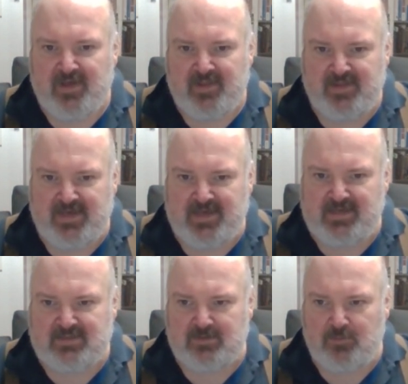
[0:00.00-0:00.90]

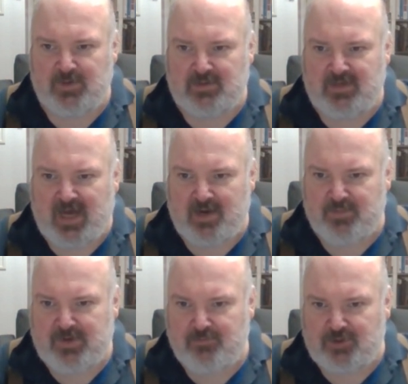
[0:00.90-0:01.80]
These will not
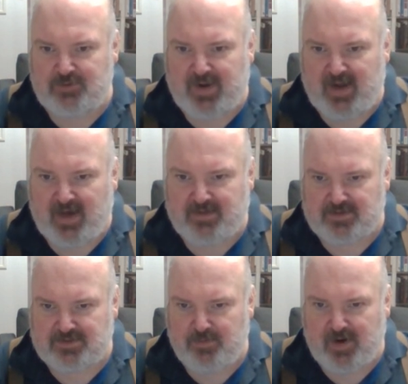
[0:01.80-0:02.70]
be ruled by
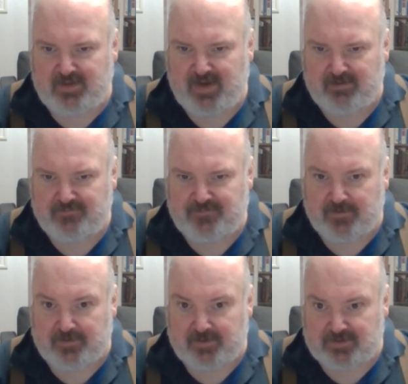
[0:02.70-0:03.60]
others who are their
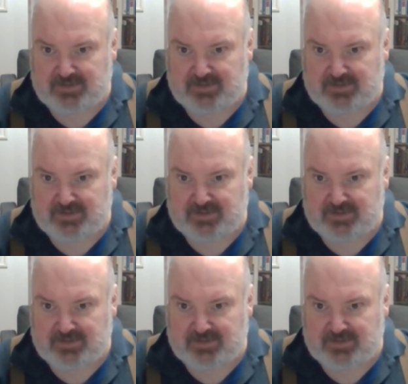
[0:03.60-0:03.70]
inferiors.